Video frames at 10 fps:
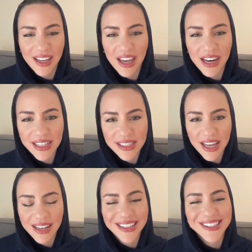And he
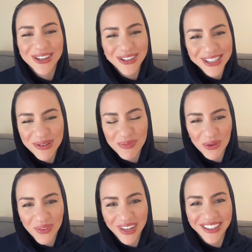said, it's good to be
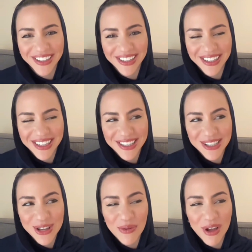weird.
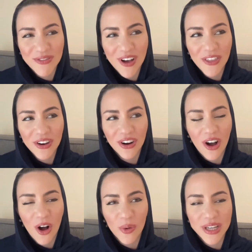So my father
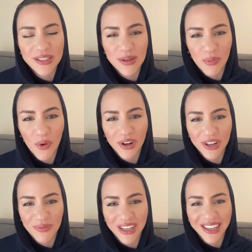always supported
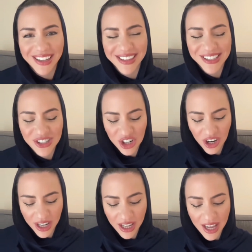me in this
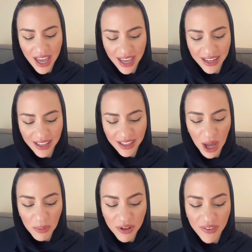journey. And
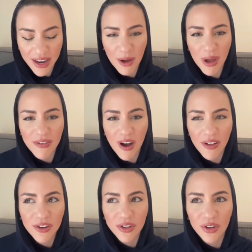come to find out, my
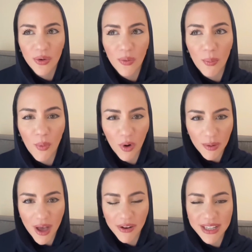father knew more
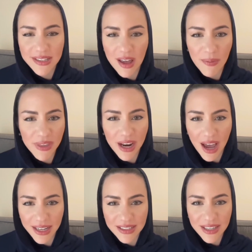about Islam than
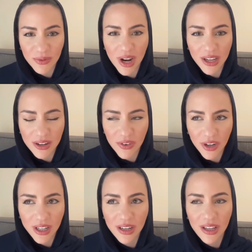I did when I
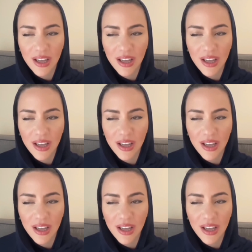converted.